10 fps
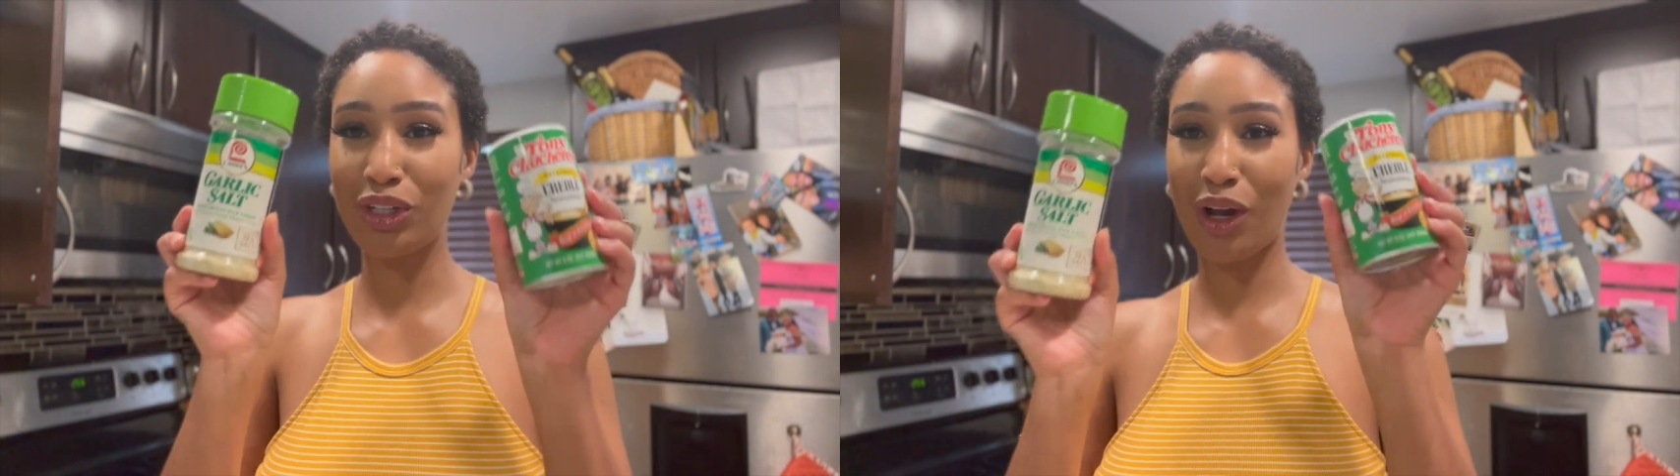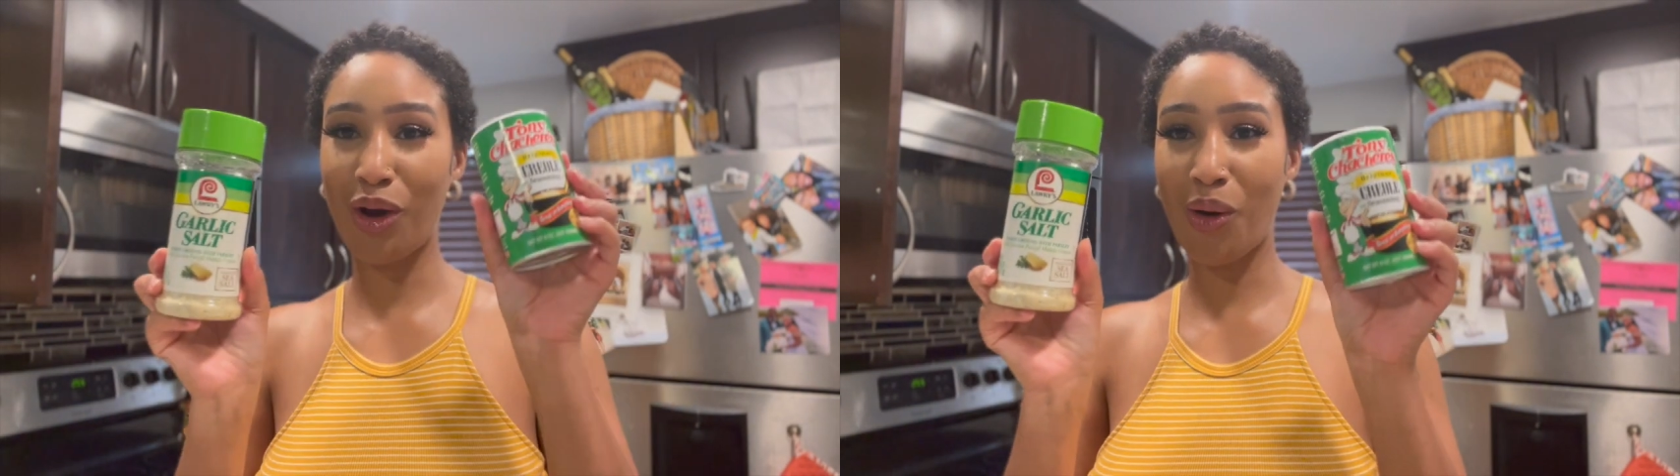
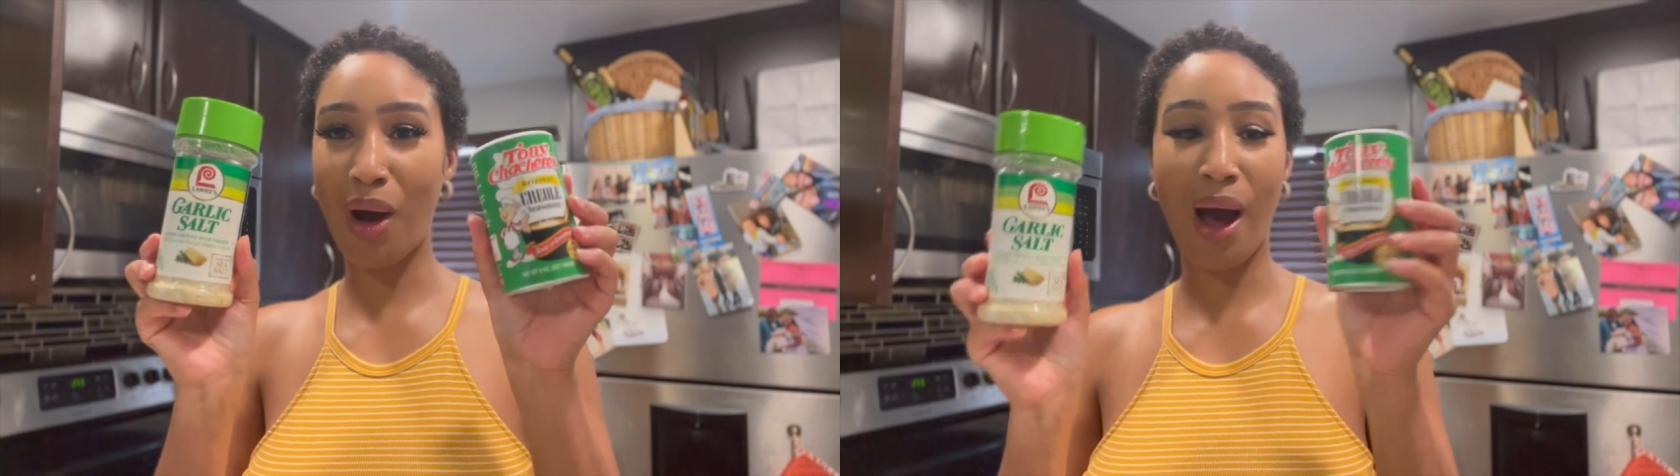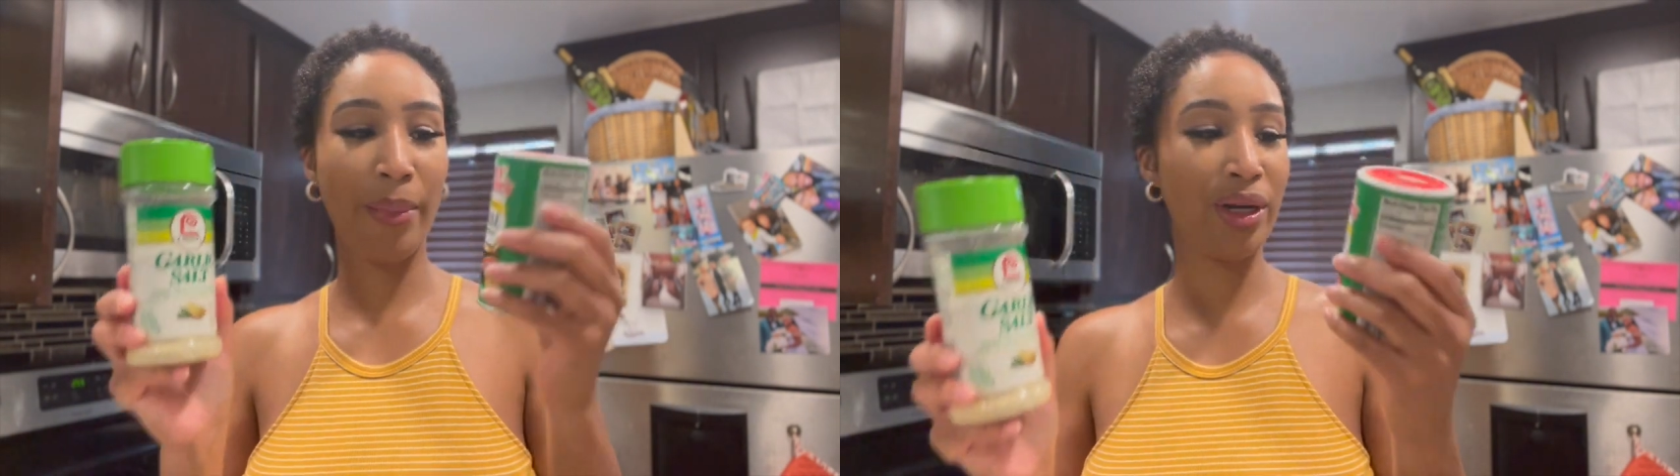So
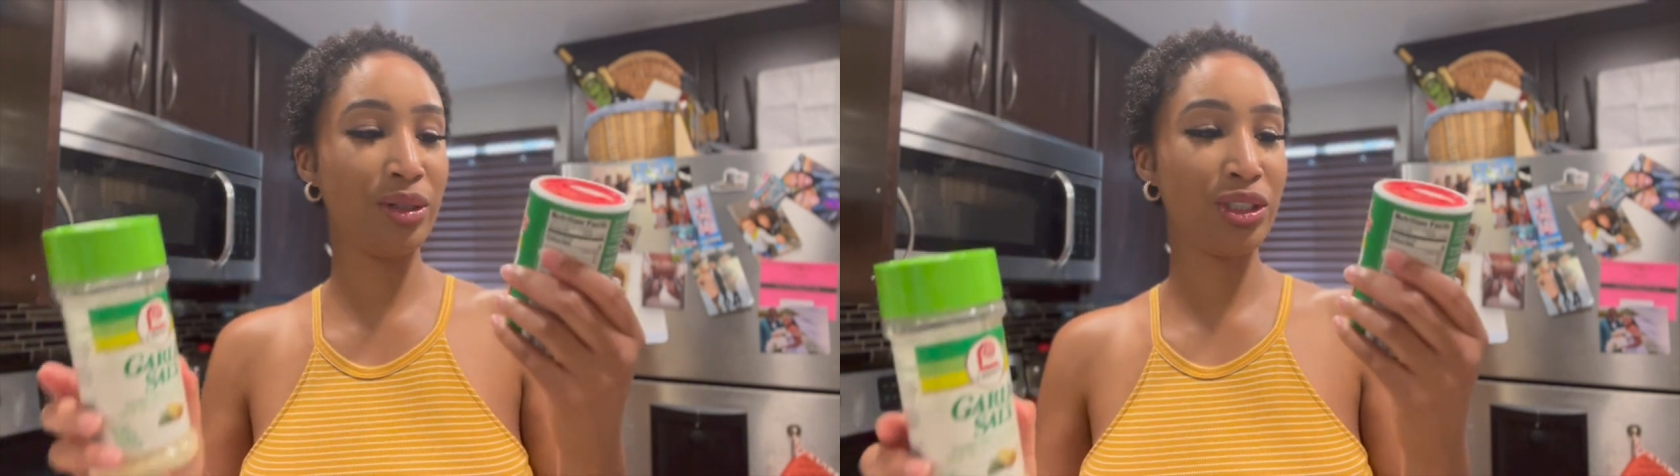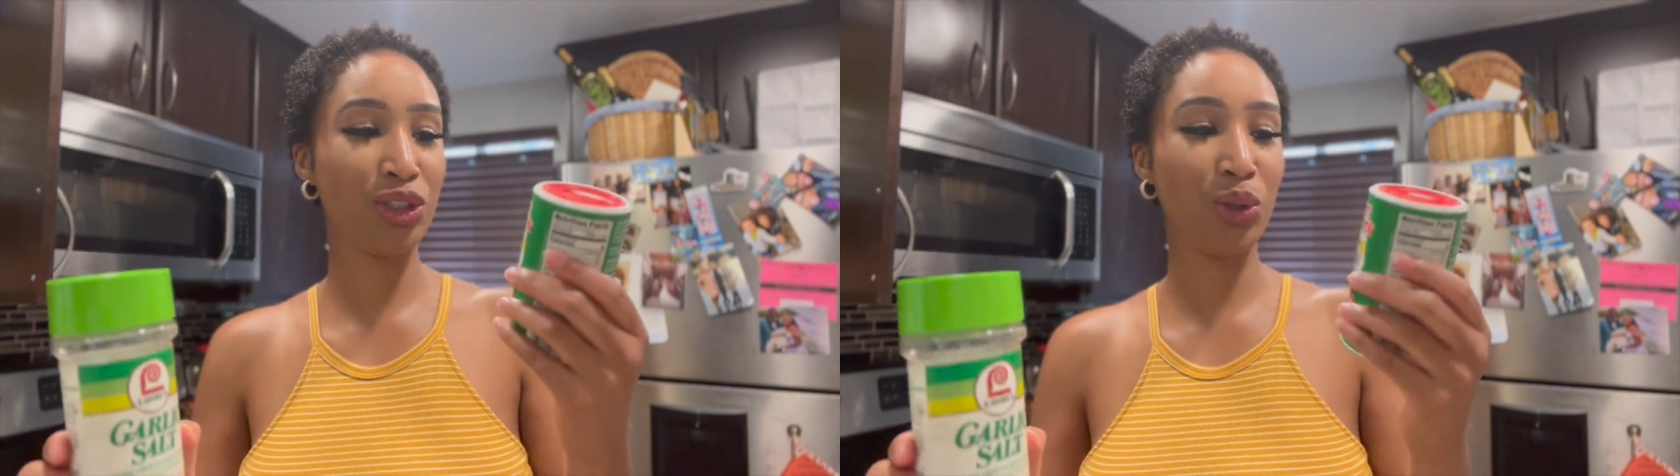I'm gonna
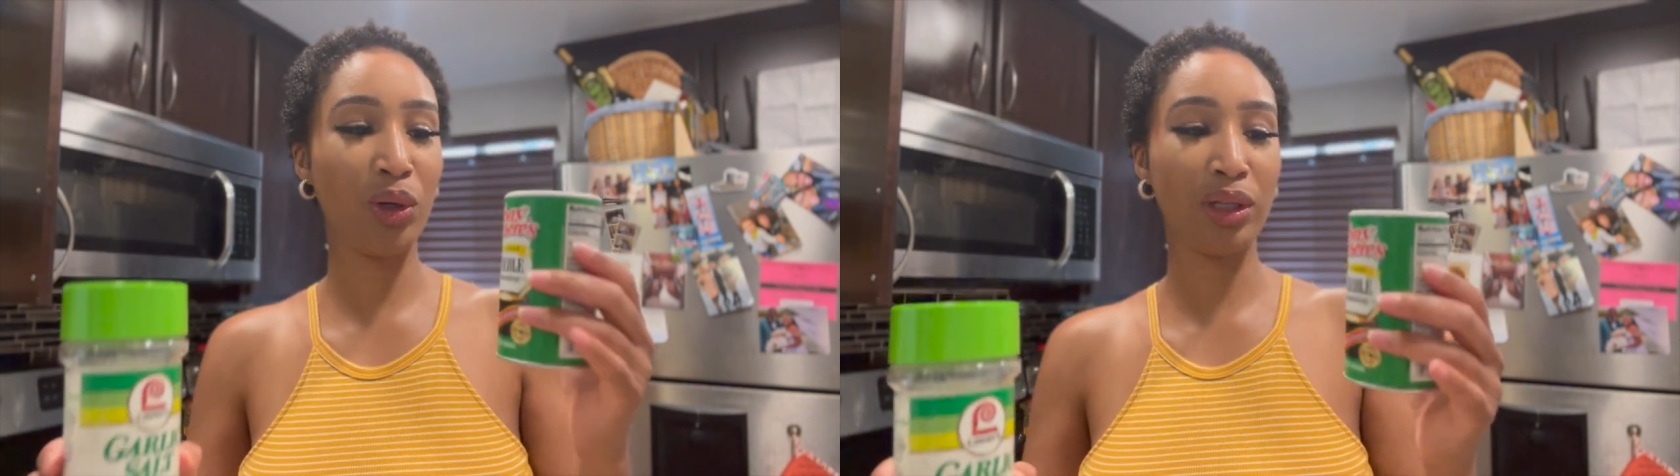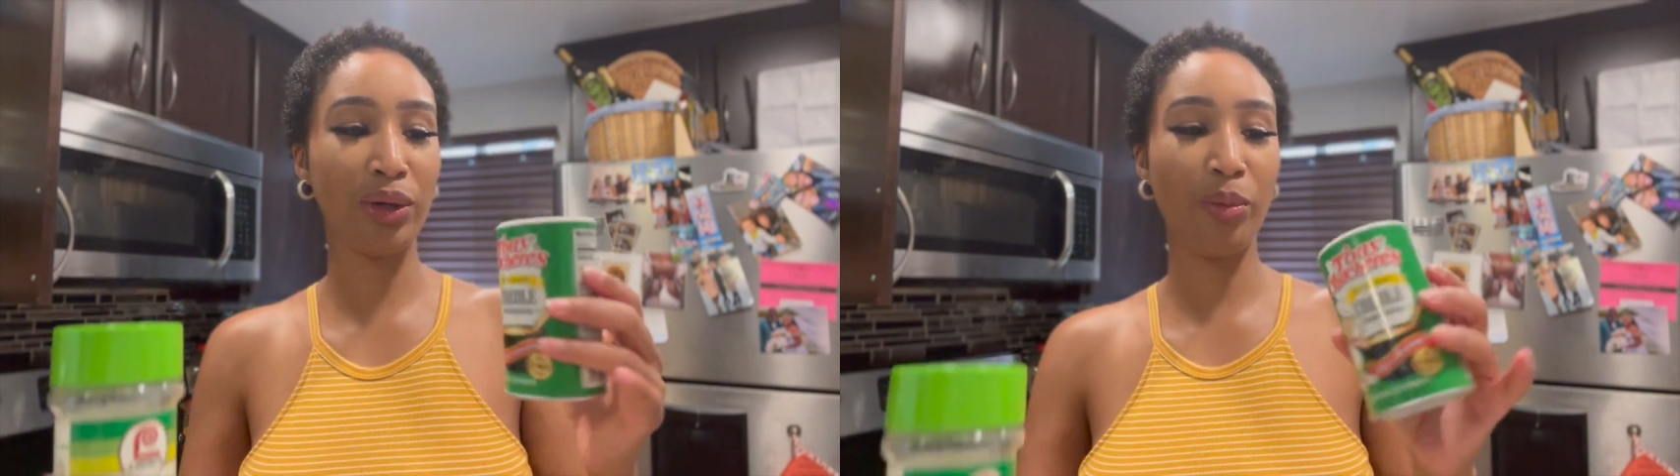do a
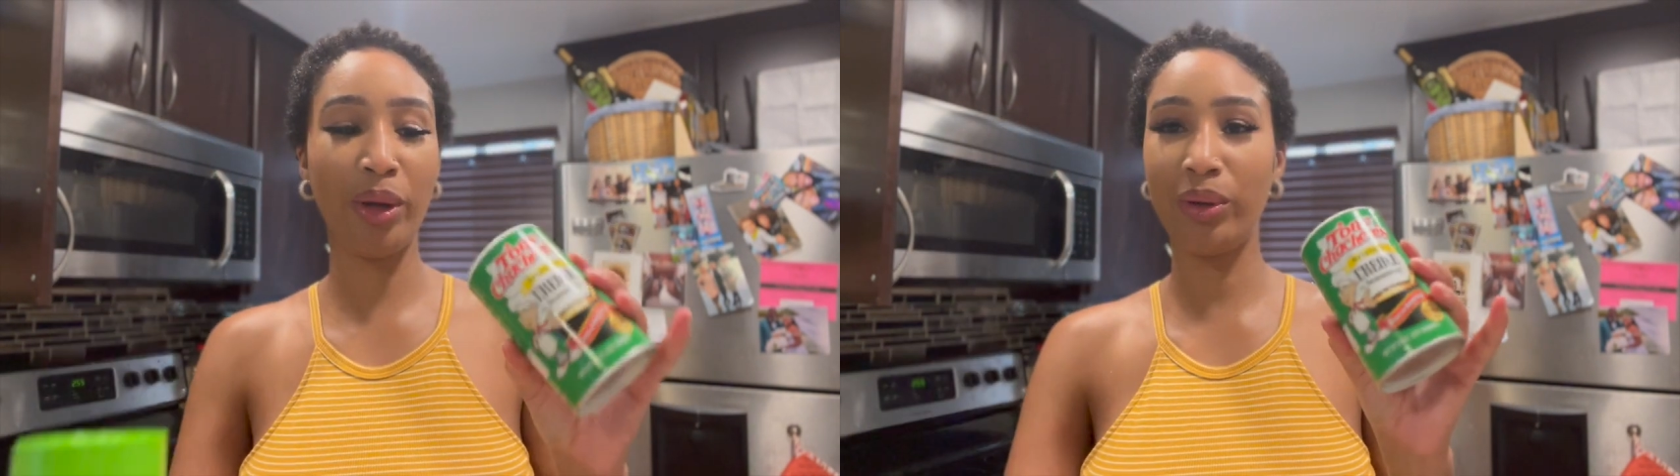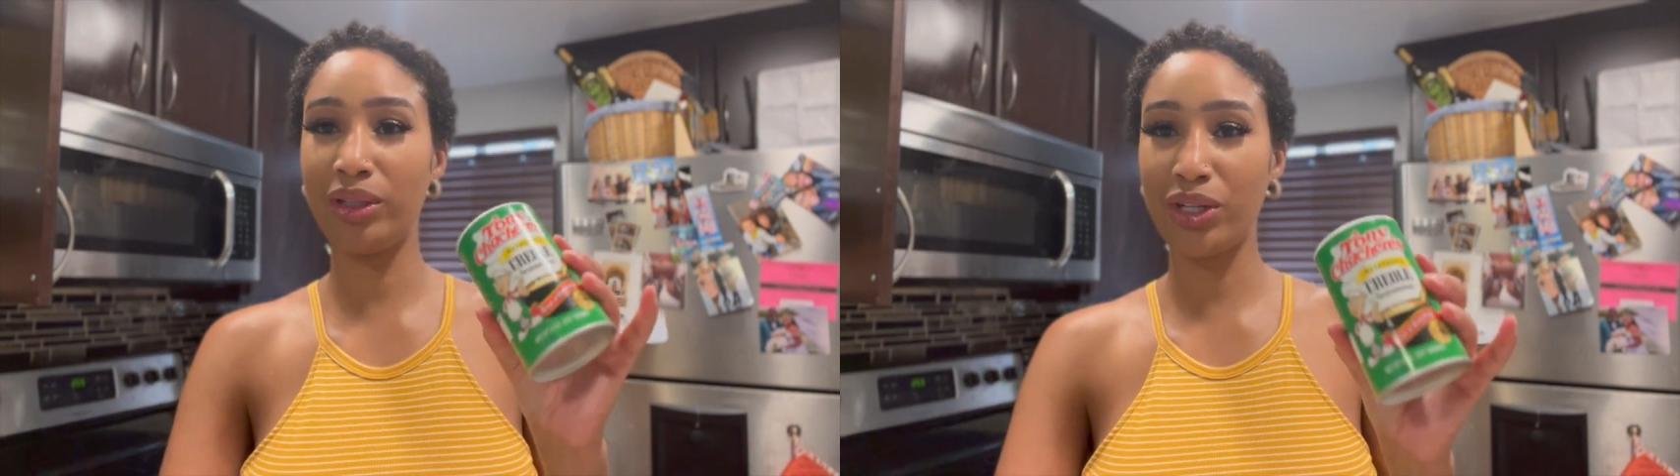little bit
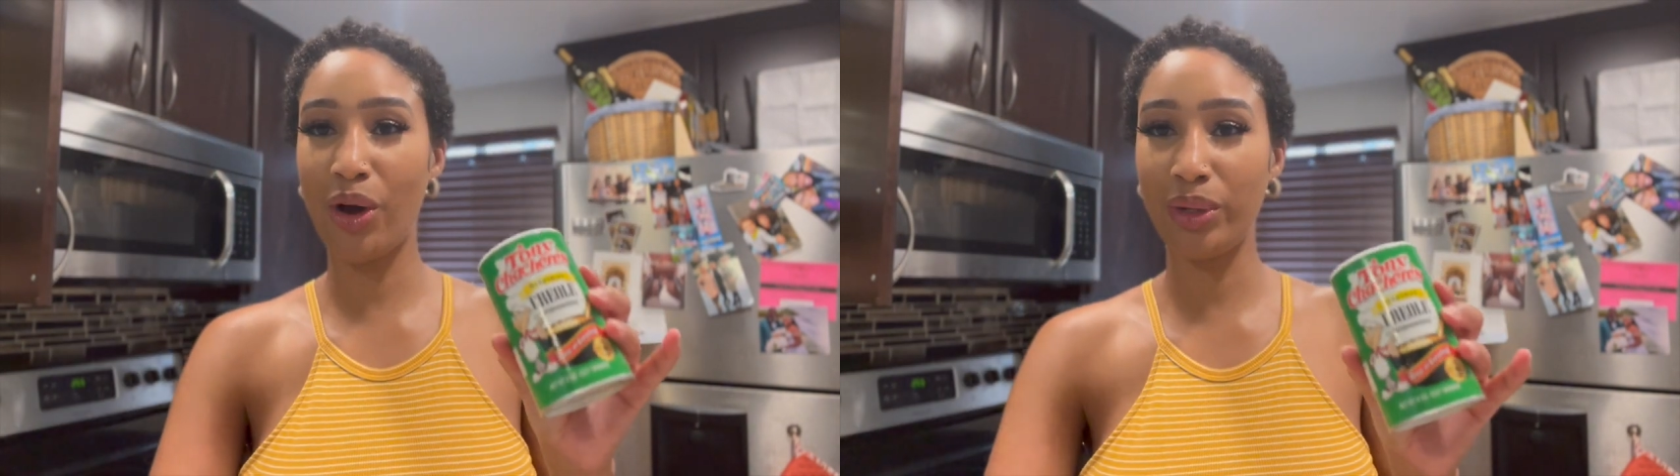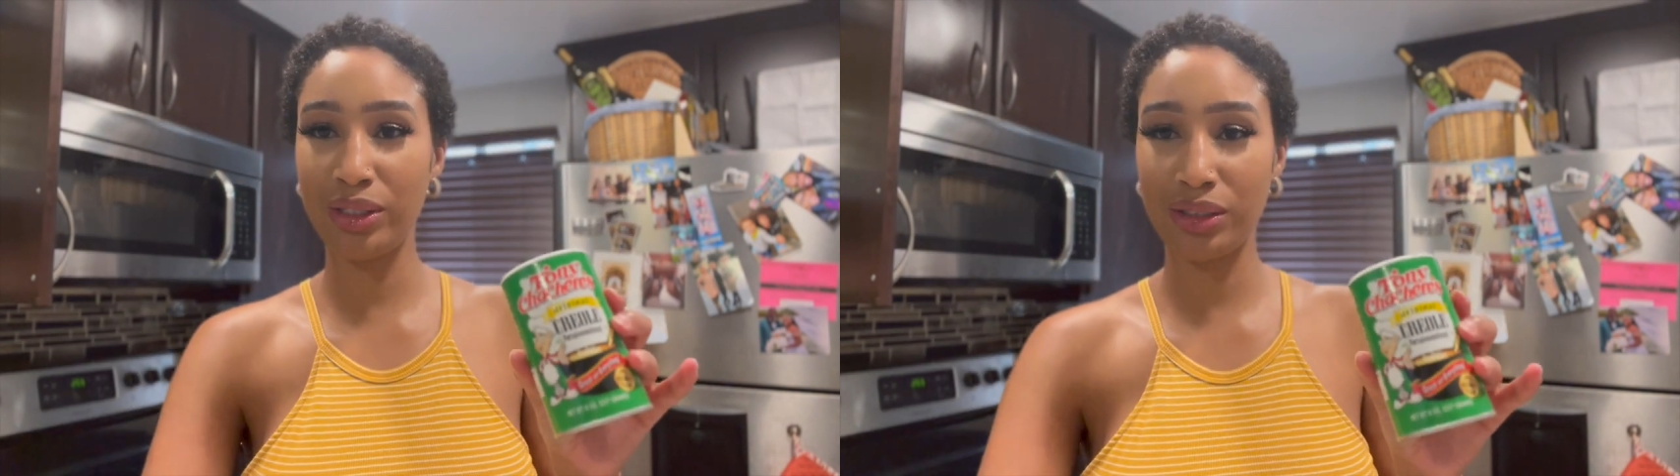with the
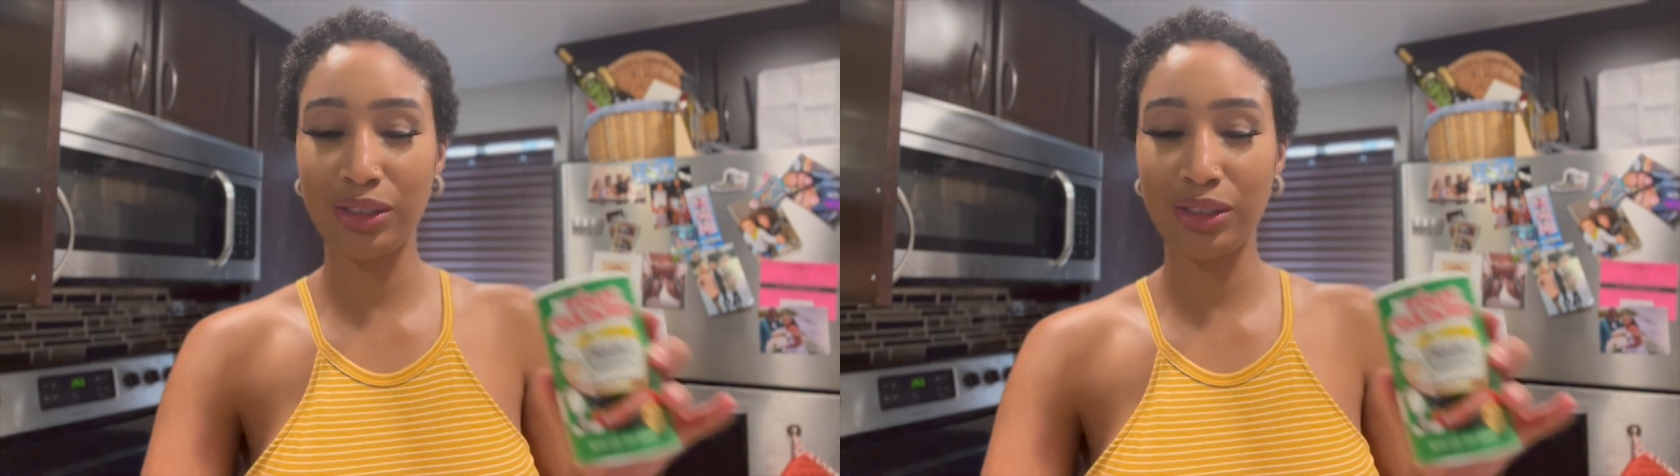Tony's.